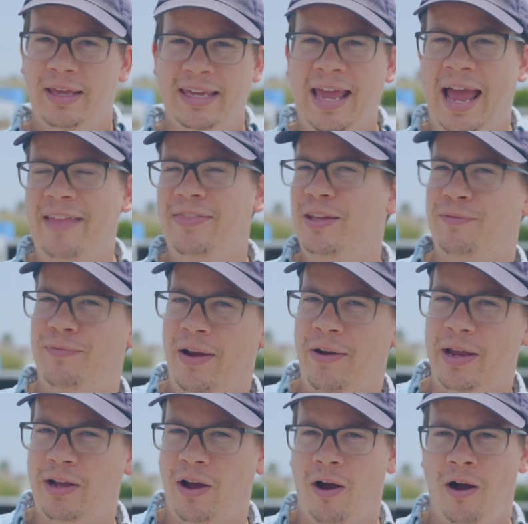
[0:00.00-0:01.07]
he had this
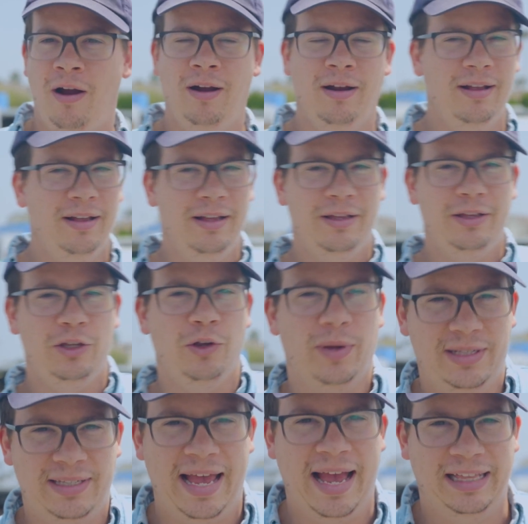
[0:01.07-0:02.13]
very car, you're
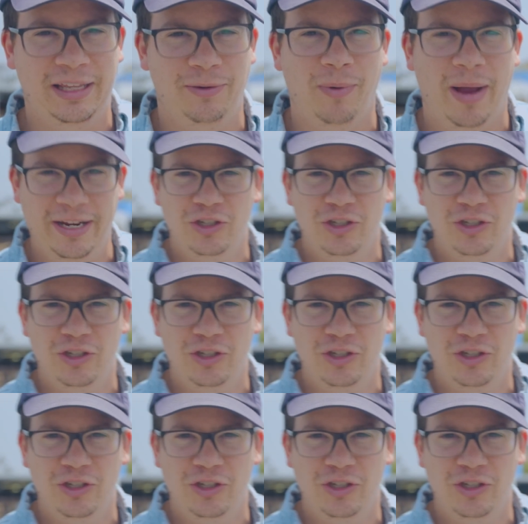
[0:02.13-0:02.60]
exactly right.